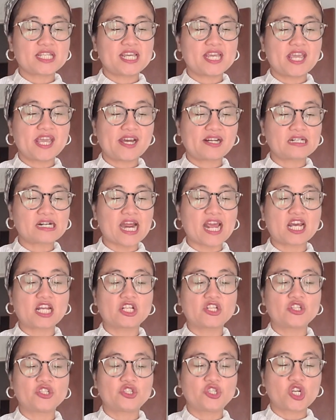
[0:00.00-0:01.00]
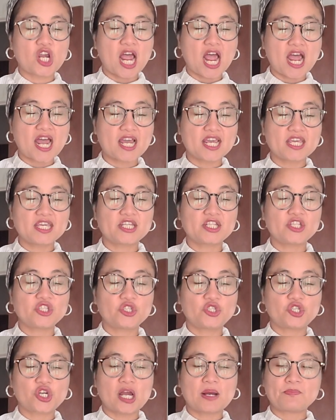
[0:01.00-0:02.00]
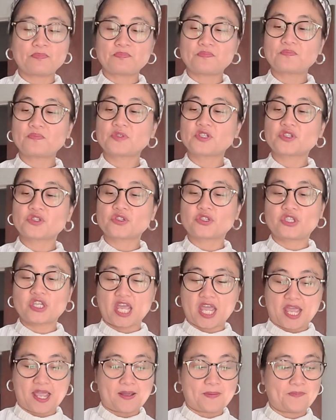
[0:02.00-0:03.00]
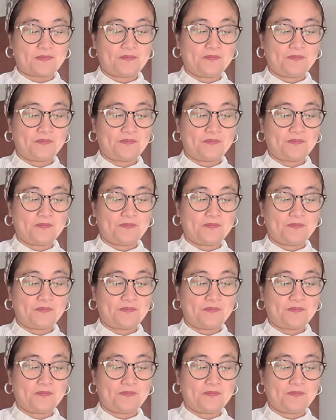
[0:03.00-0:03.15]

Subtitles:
here and giant jumps there.